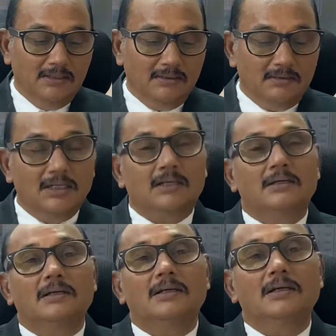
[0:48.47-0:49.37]
that
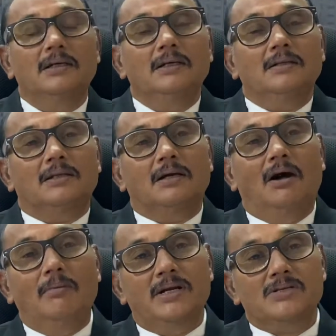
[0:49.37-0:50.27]
the
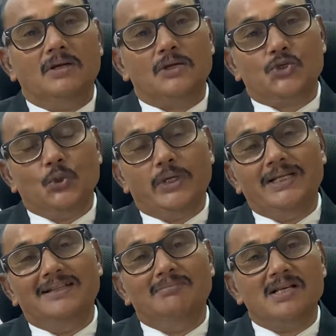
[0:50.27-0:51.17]
governments are
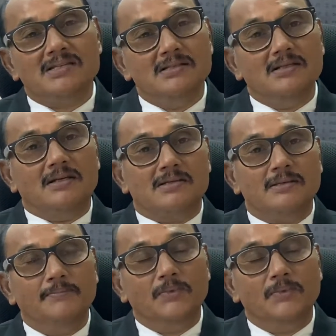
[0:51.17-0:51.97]
shooting the messengers,